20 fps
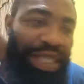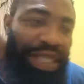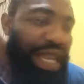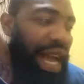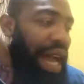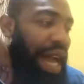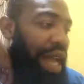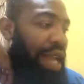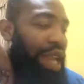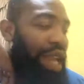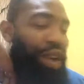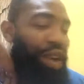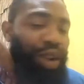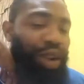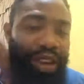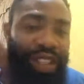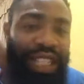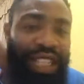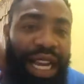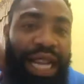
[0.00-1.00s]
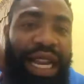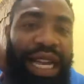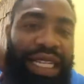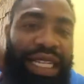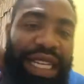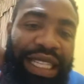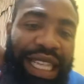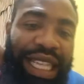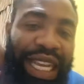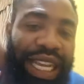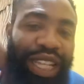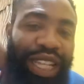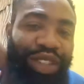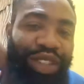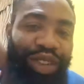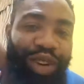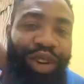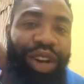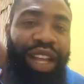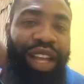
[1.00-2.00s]
So
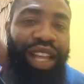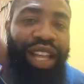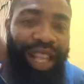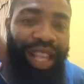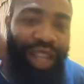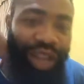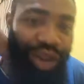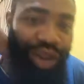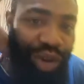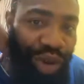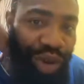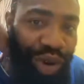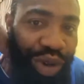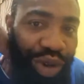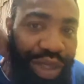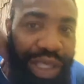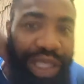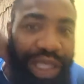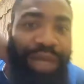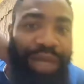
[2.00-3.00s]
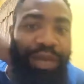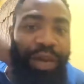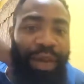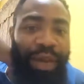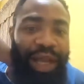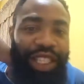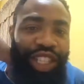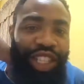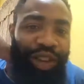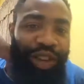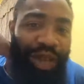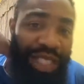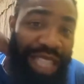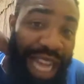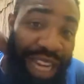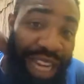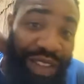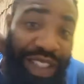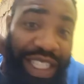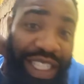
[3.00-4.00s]
you know, the momentum was
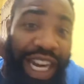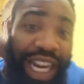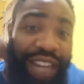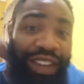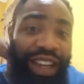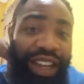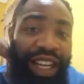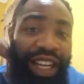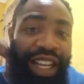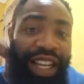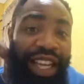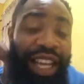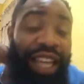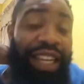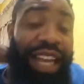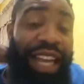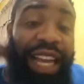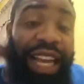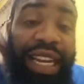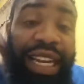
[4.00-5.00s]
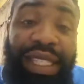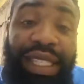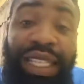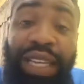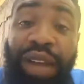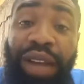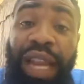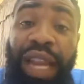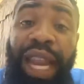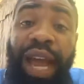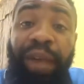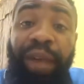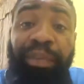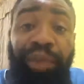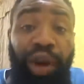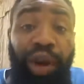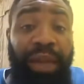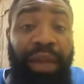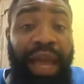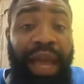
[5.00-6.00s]
gathering gradually. Then this thing that now
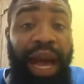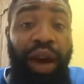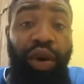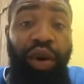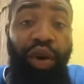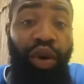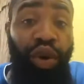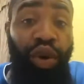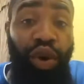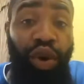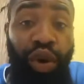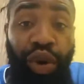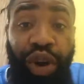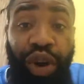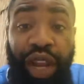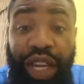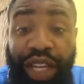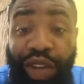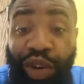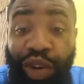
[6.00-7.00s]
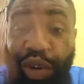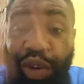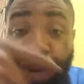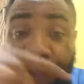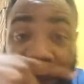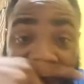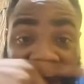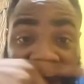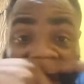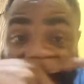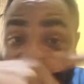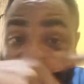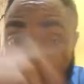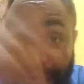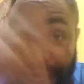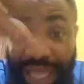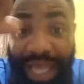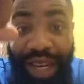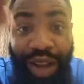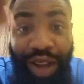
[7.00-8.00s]
brought me how Ogo University
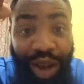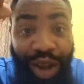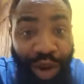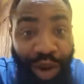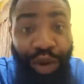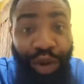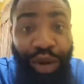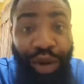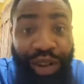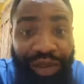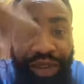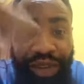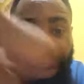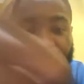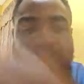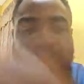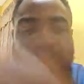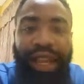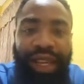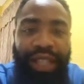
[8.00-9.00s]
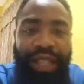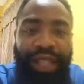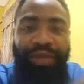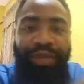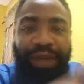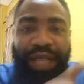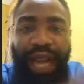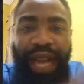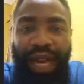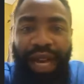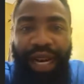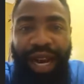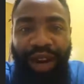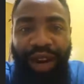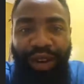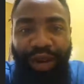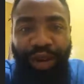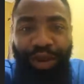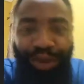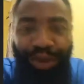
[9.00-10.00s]
thing. Ogo Ife is bigger
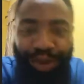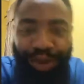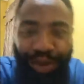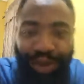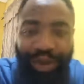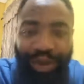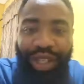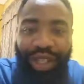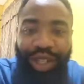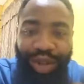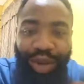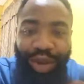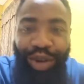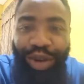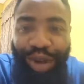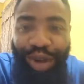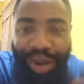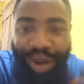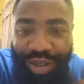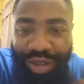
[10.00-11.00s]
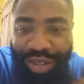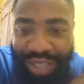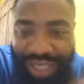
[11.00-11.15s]
than Ogo Su. Ogo.